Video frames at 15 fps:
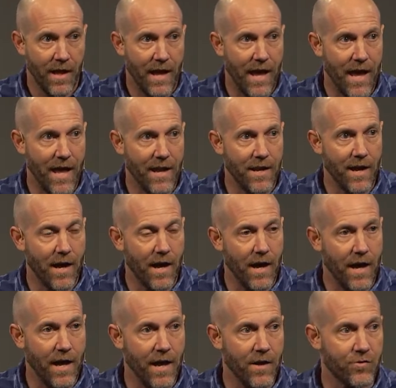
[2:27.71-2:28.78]
And
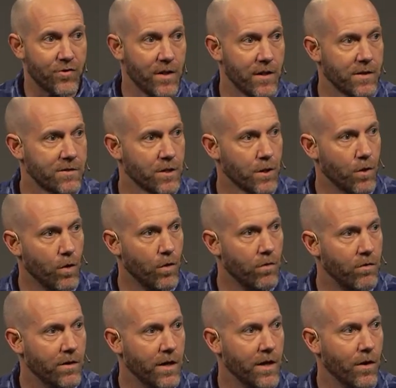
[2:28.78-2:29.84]
it's a little,
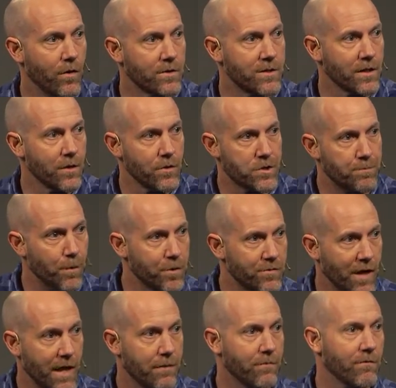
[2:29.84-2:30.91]
it's a little spooky.
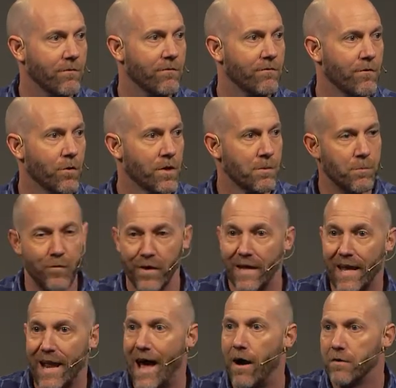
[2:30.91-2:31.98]
So you're in the movie
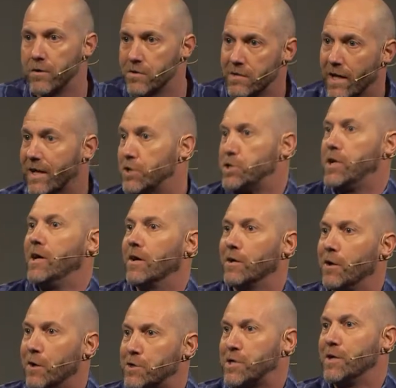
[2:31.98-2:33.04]
Get Out, just like a chill,
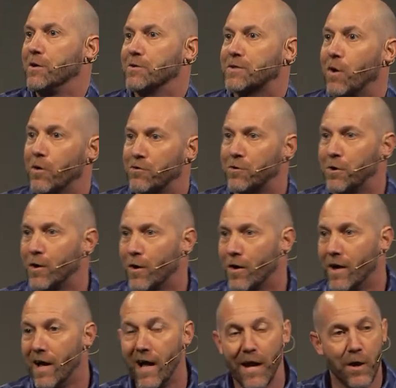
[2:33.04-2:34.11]
a chill's going through
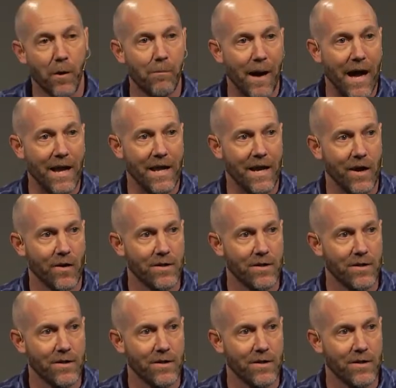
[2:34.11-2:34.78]
your body here.